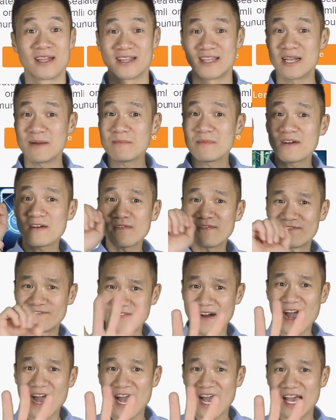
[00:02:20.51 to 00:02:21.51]
Number
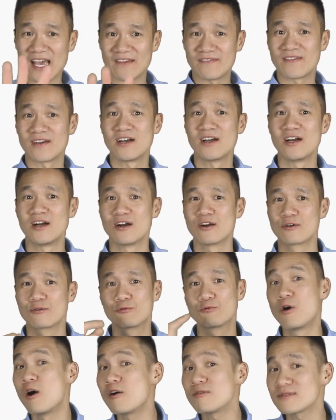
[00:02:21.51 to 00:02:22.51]
5.
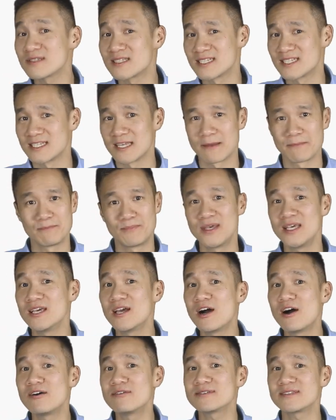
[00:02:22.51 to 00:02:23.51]
Quotes,
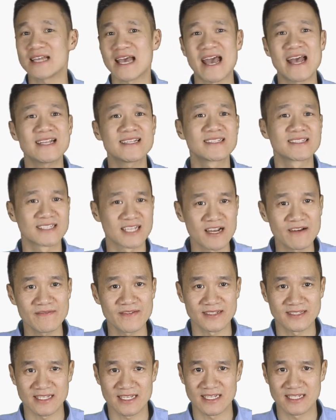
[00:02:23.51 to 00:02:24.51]
POs, and
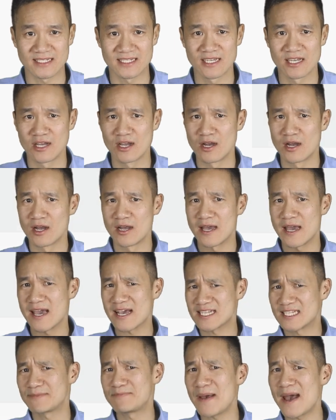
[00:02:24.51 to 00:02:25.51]
Services.
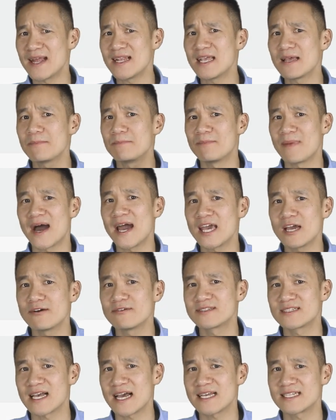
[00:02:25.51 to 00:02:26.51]
Expanding
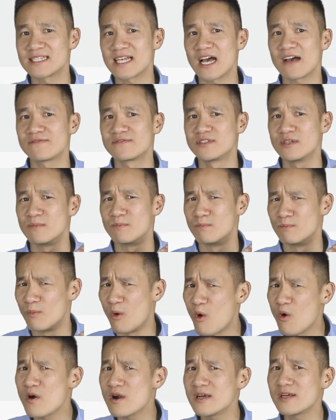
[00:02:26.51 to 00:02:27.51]
myOSIsoft to
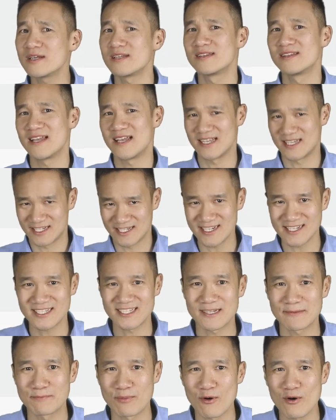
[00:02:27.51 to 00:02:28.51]
more than just
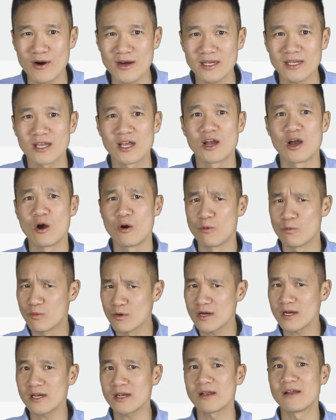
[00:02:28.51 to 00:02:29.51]
support,
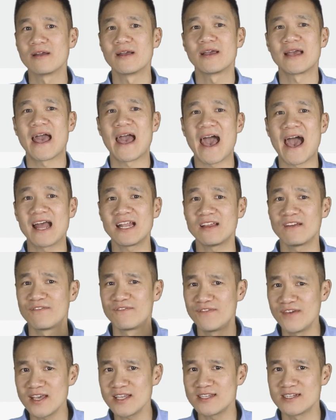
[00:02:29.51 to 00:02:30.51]
we're adding
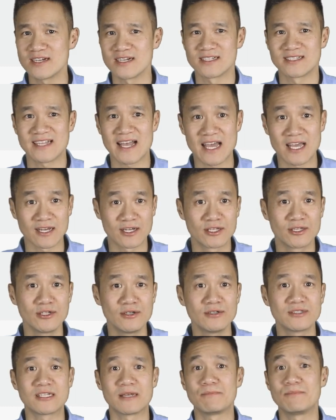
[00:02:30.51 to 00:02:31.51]
features that
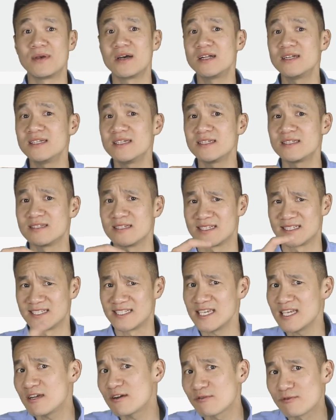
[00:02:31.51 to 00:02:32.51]
include the ability to
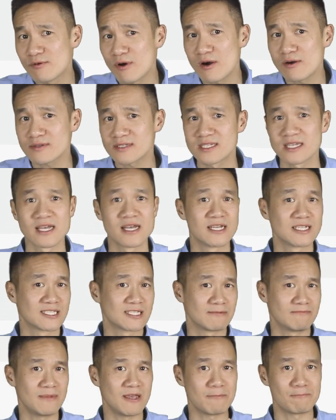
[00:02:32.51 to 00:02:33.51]
see your quotes,
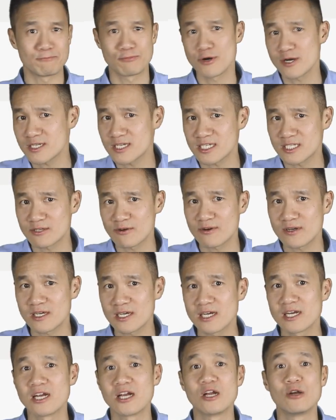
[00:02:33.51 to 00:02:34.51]
submit purchase
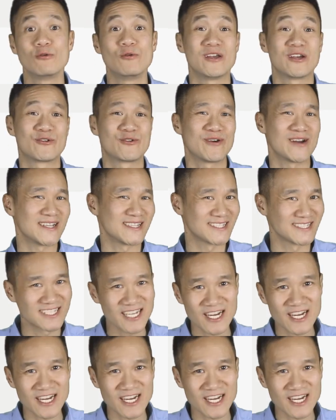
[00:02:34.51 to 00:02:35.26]
order, request